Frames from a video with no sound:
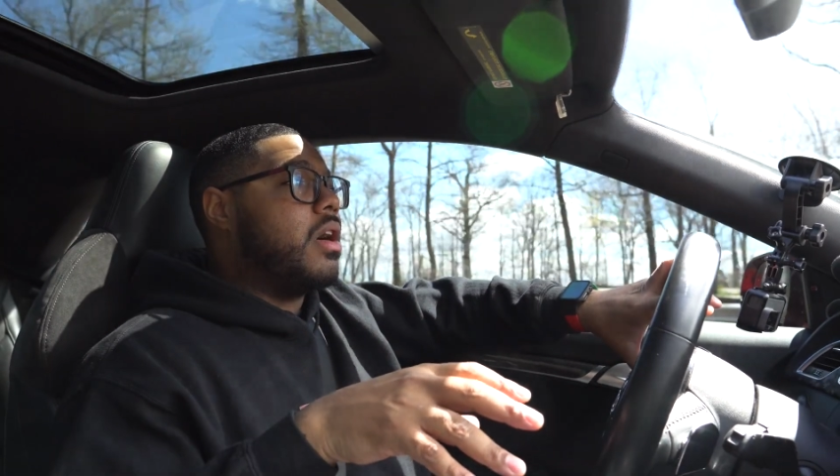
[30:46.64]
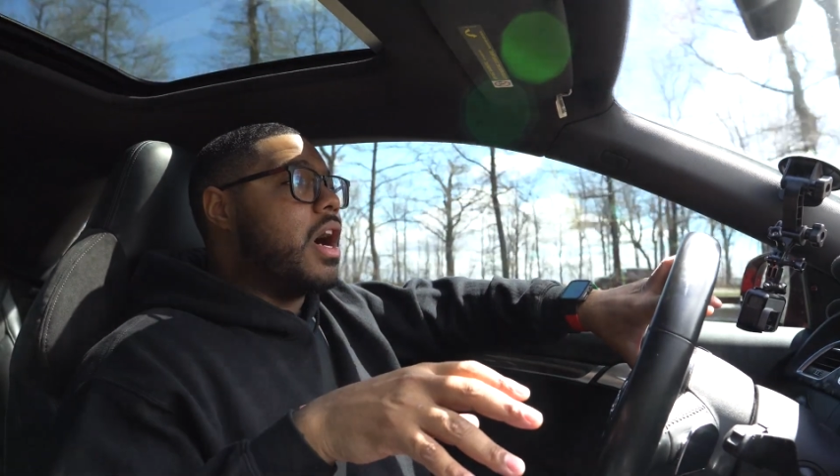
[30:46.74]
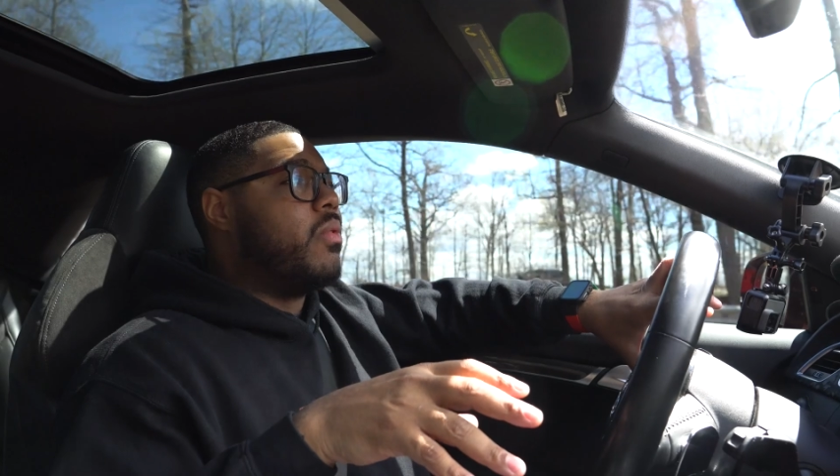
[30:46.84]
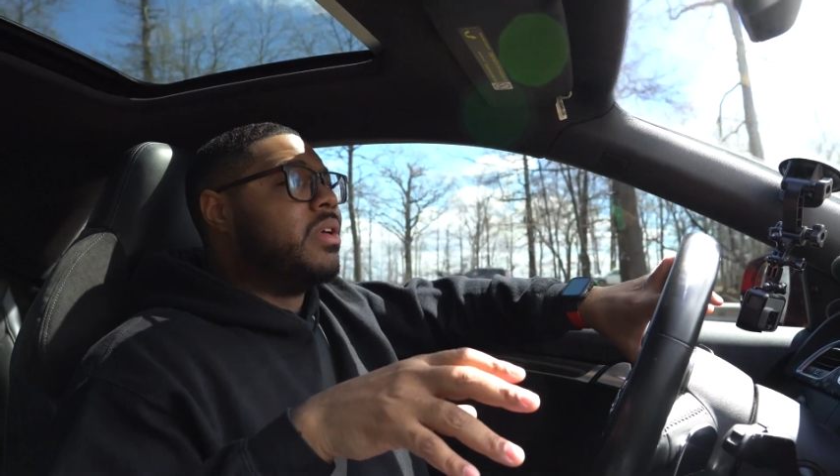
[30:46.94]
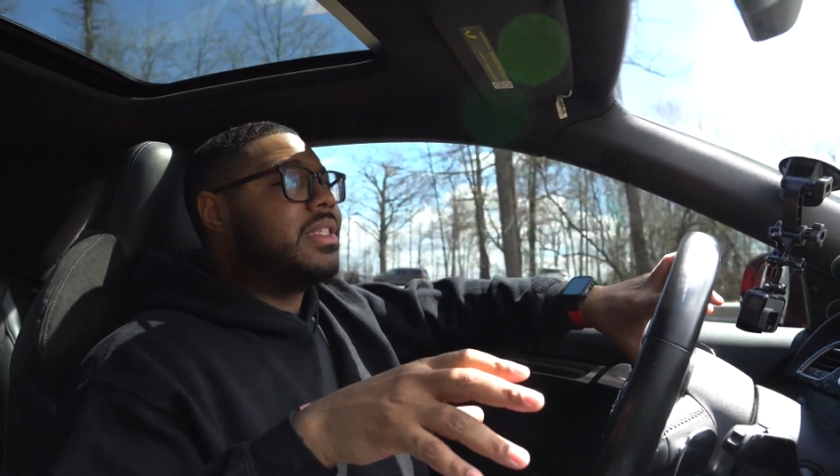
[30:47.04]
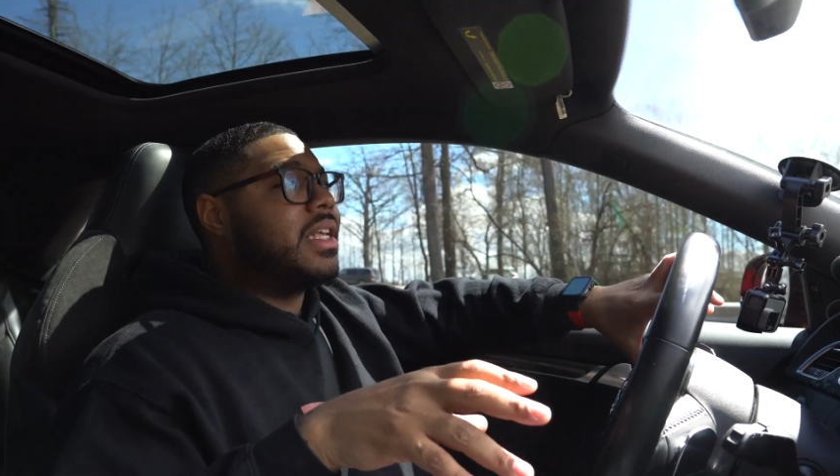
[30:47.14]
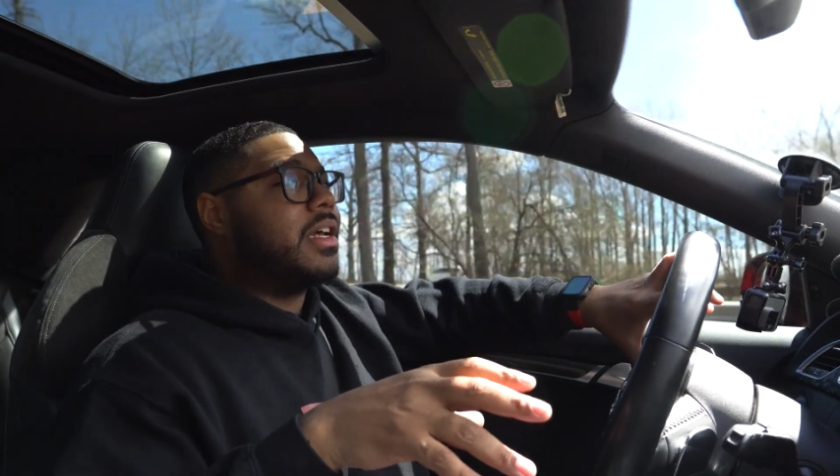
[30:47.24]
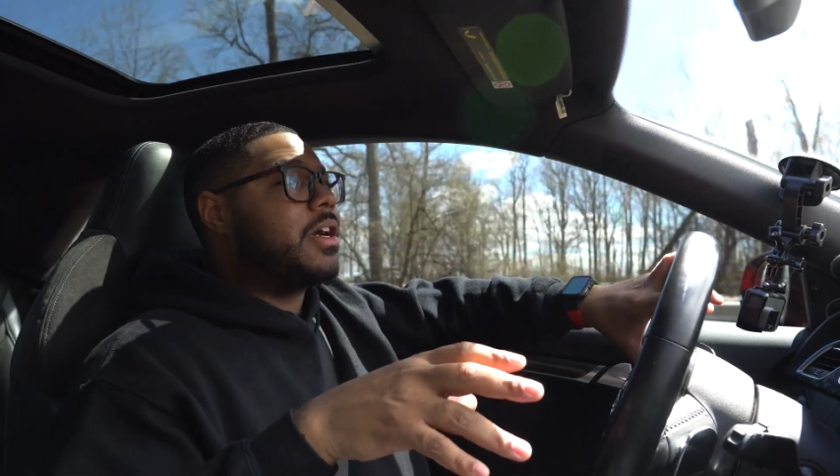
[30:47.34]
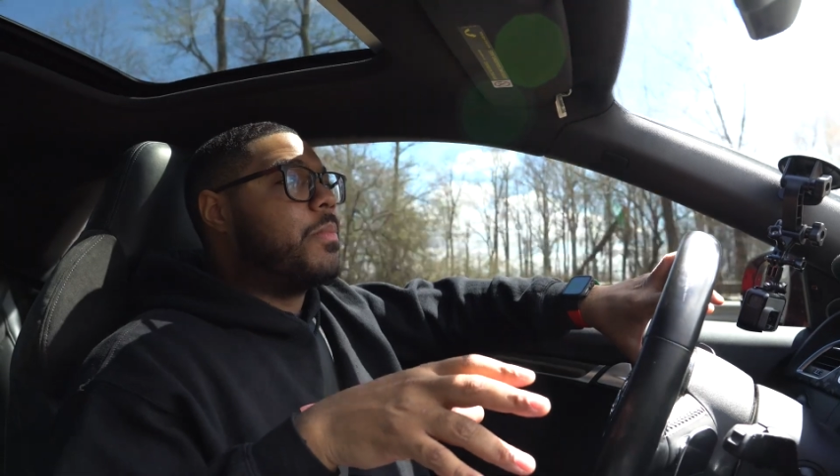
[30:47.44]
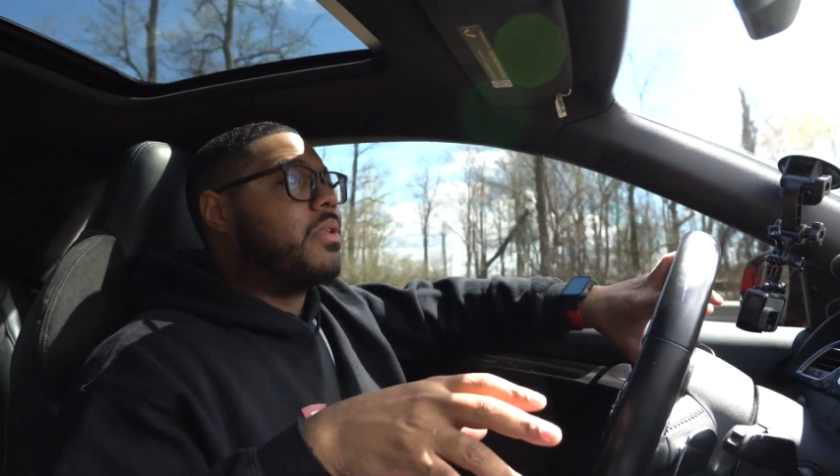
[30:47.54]
I wouldn't say
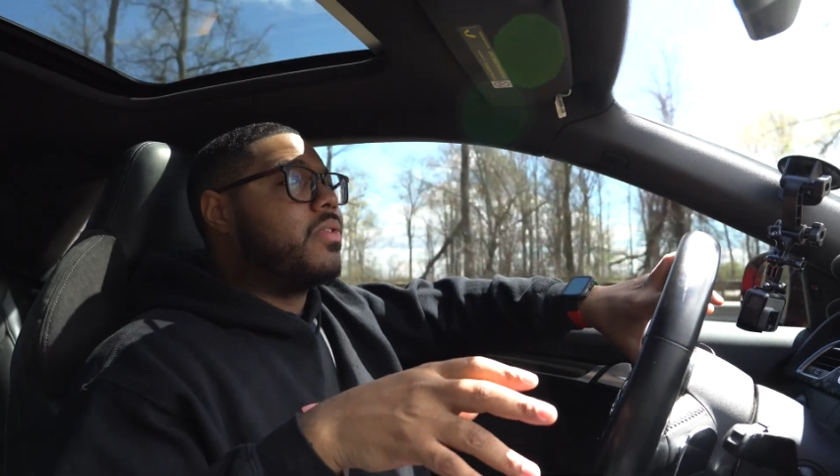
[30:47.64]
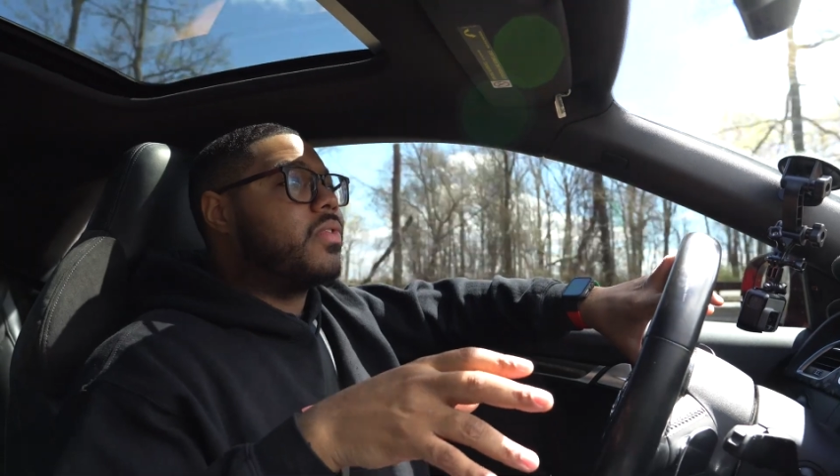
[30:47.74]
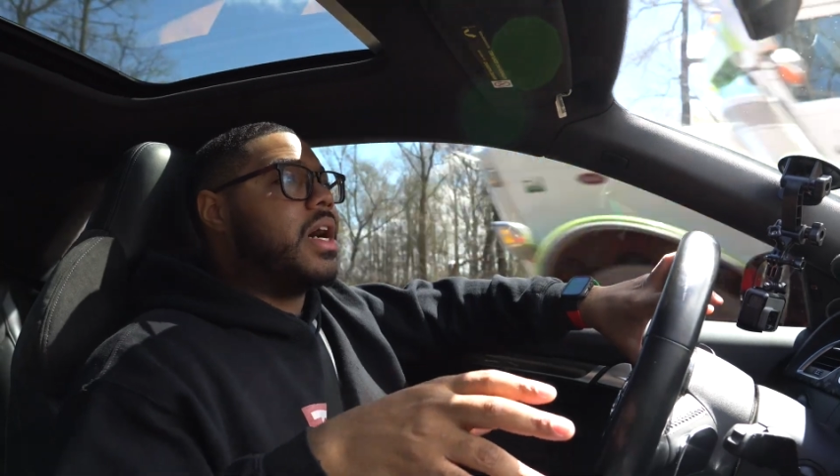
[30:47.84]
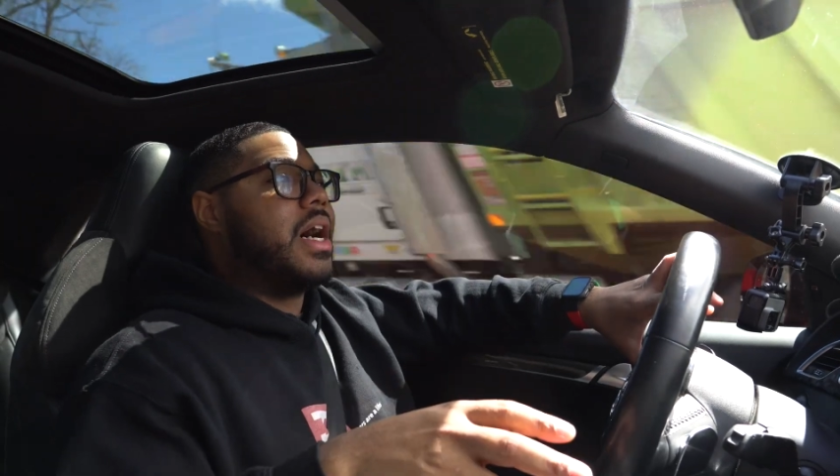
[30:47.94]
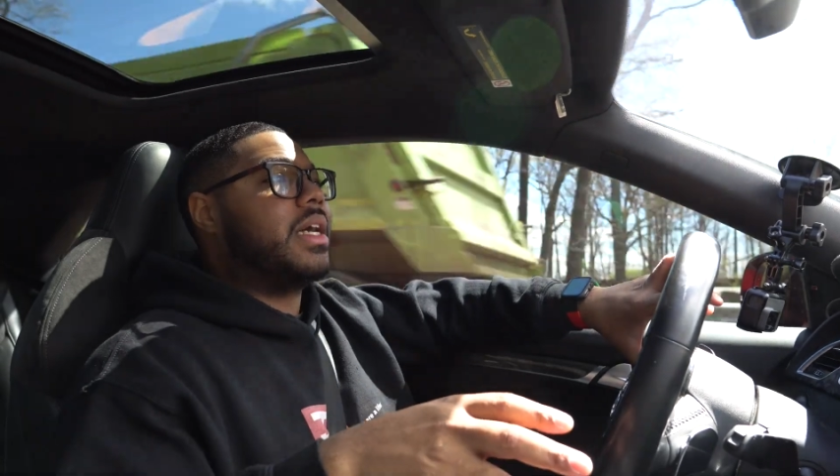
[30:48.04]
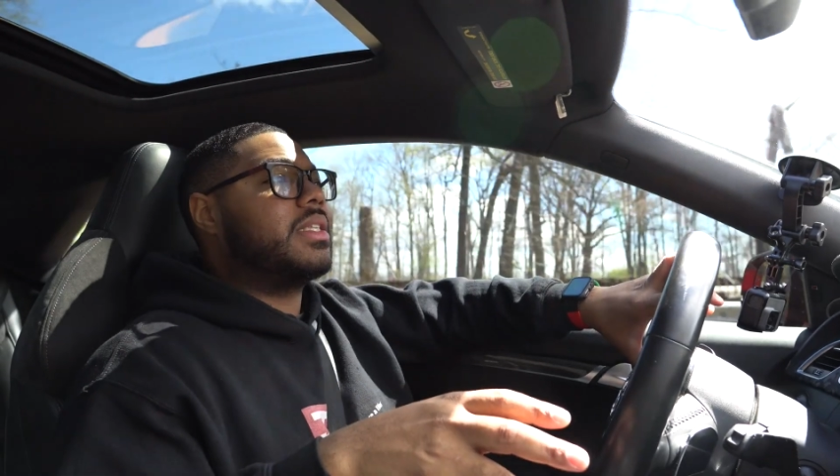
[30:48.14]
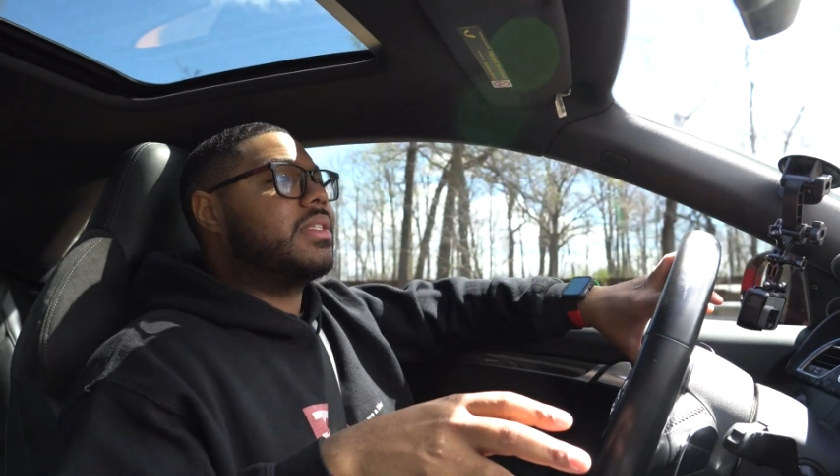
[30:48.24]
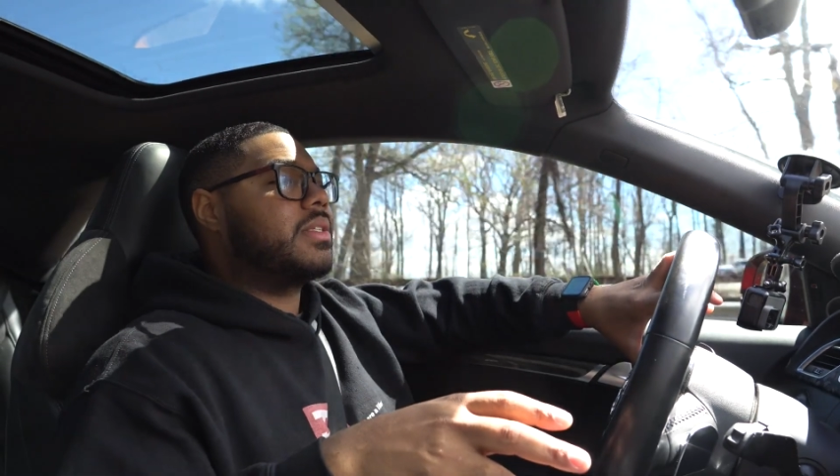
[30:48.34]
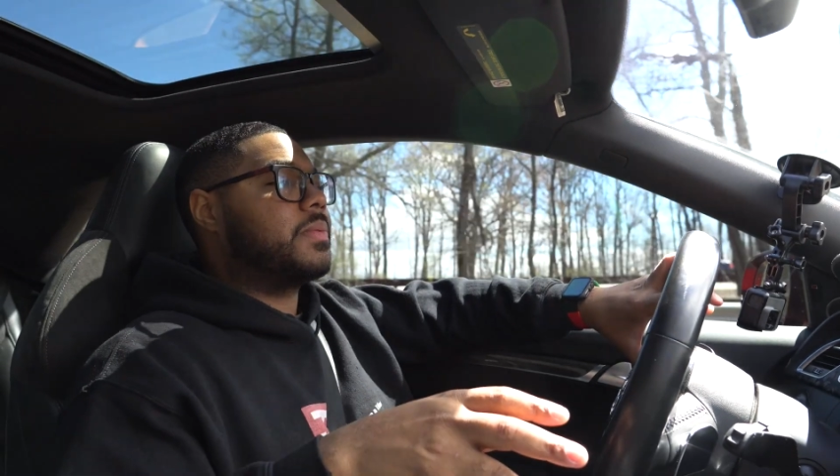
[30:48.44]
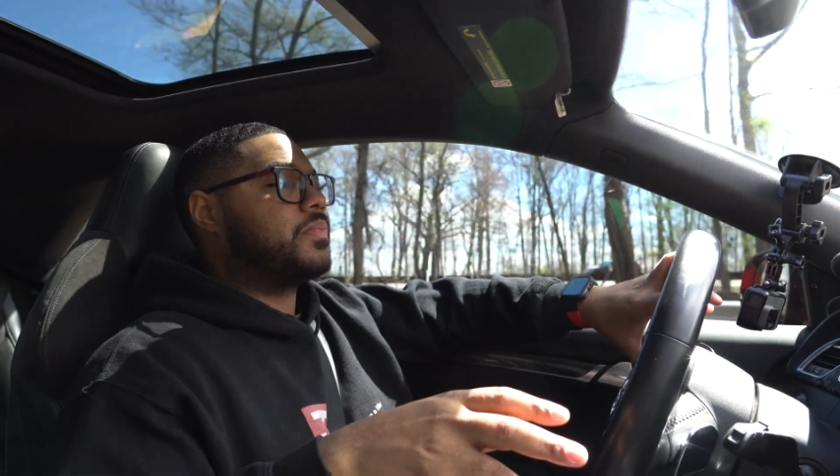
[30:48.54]
a couple of
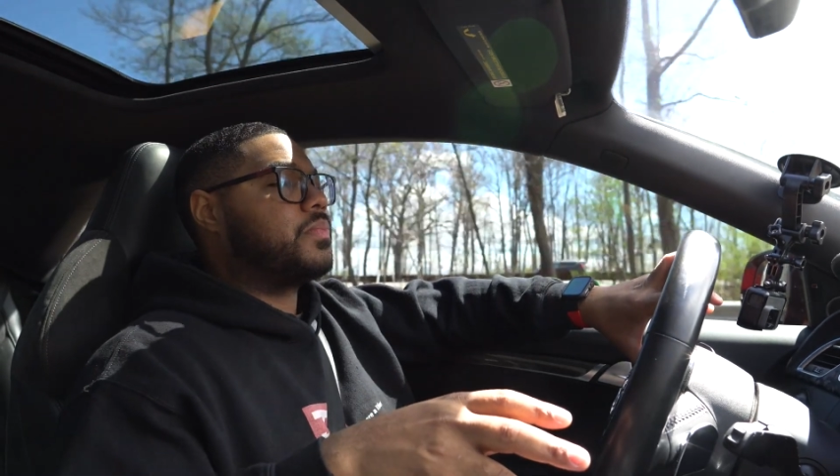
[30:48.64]
cons.